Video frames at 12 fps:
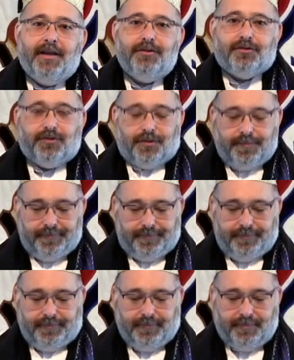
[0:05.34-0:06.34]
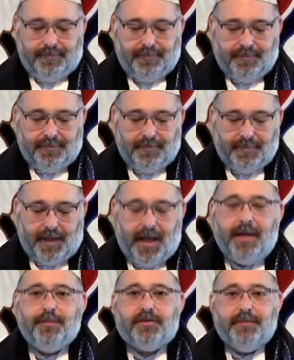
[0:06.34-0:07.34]
angel
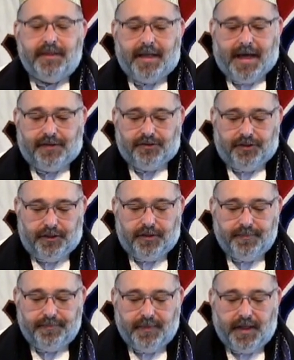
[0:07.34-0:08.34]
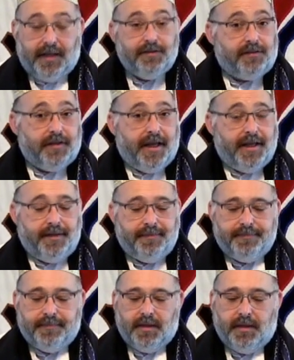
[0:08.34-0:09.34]
came to me last year and said,
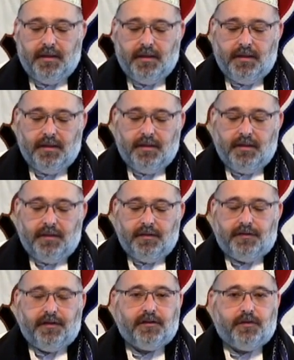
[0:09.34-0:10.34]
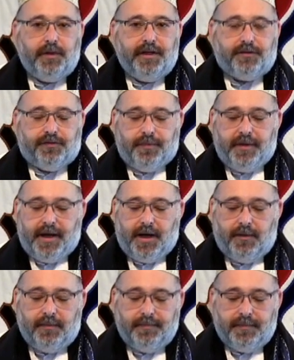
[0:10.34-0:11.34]
6 weeks from
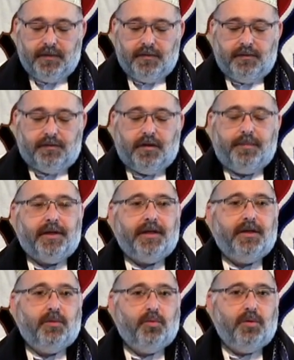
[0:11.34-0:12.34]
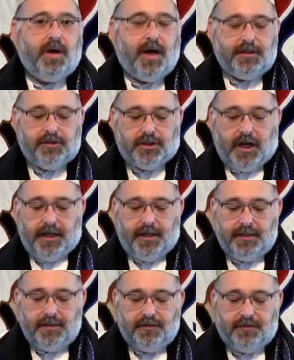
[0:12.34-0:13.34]
now, somebody in Wuhan,
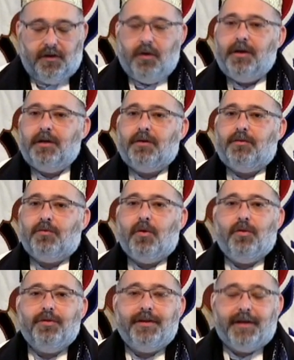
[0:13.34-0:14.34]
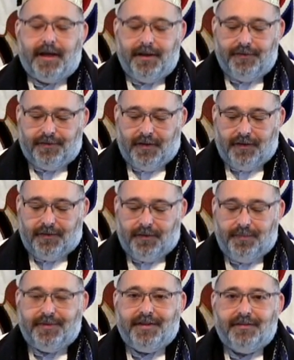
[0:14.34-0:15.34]
China is going to roll the dice on
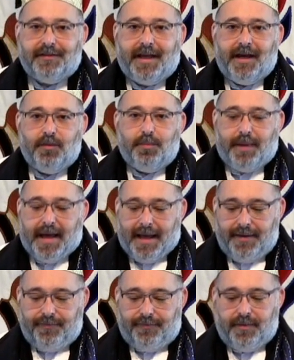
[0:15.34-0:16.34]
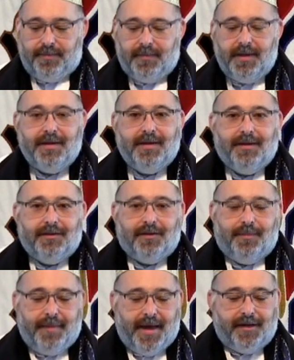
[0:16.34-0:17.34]
some discount bat from
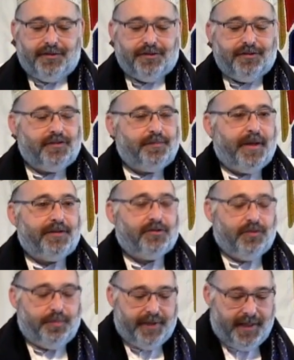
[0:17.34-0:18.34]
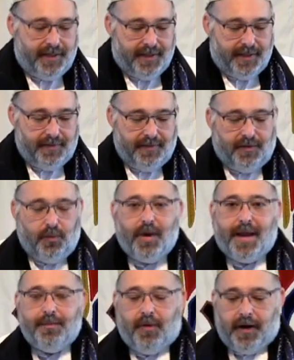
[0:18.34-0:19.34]
the manager's special bin at the
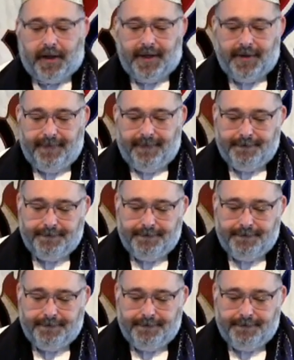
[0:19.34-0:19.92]
wet market,